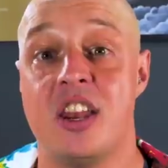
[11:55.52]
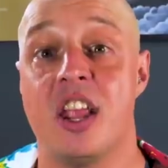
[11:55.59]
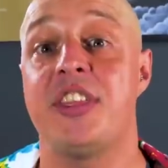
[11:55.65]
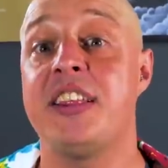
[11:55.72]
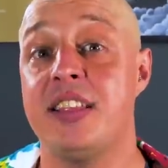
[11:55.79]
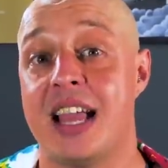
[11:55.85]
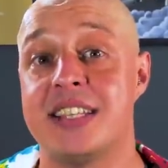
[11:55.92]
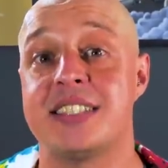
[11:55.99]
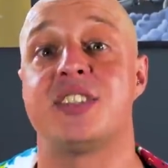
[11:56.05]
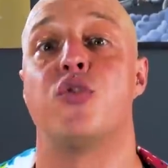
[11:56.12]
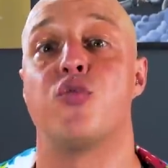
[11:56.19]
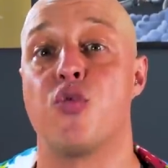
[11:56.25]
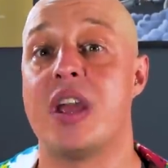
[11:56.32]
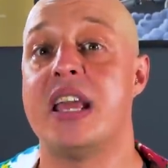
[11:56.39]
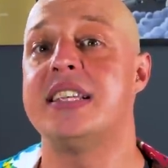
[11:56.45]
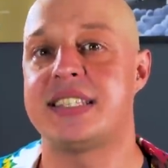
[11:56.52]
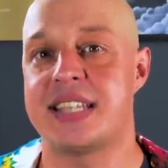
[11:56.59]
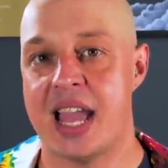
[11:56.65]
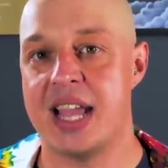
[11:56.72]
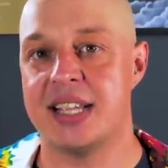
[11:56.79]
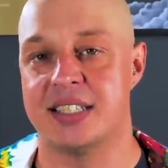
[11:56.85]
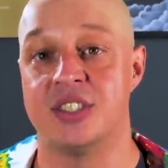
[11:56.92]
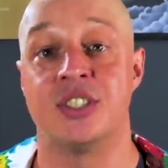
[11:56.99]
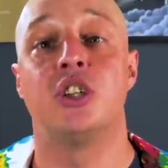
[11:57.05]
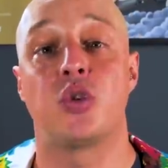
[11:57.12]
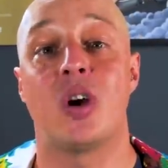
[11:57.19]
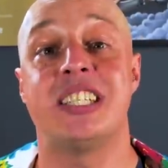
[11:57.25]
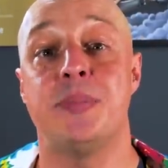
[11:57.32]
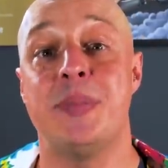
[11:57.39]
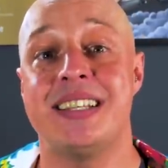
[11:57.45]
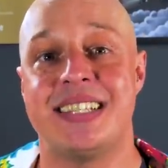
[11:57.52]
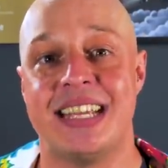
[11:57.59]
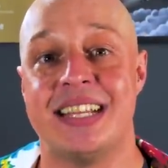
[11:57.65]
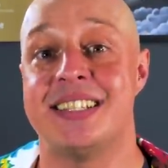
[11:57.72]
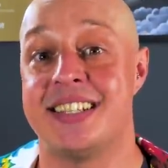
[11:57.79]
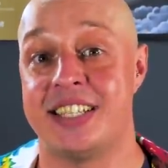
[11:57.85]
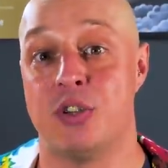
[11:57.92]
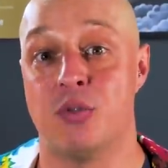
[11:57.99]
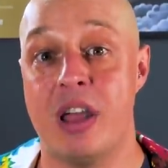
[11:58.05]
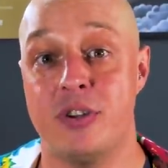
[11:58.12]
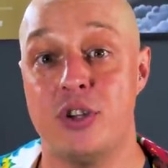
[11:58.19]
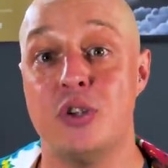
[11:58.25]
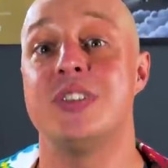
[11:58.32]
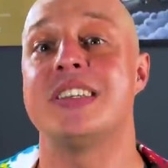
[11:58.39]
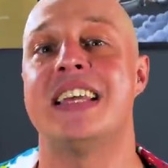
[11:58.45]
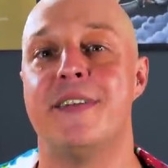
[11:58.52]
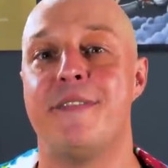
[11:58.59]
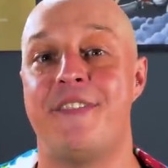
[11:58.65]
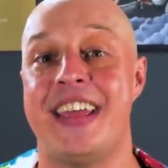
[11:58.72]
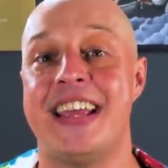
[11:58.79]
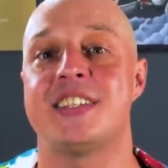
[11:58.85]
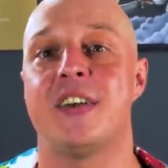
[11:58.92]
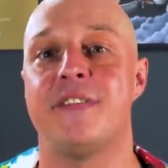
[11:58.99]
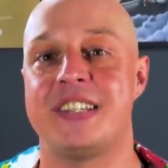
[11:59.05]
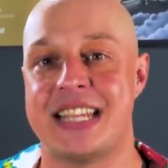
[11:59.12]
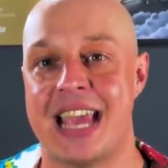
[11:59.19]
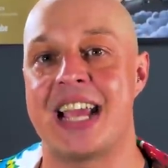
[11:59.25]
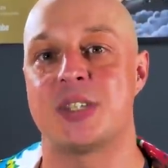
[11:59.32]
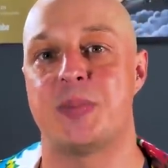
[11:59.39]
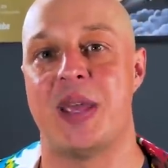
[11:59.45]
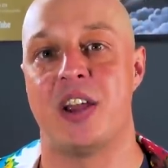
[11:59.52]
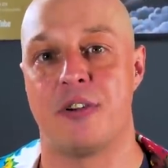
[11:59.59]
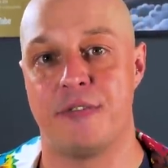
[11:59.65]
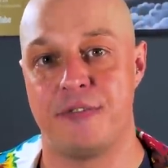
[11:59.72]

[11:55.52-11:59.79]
Nothing less than raise taxes to try to maintain city revenues in the face of taxpayer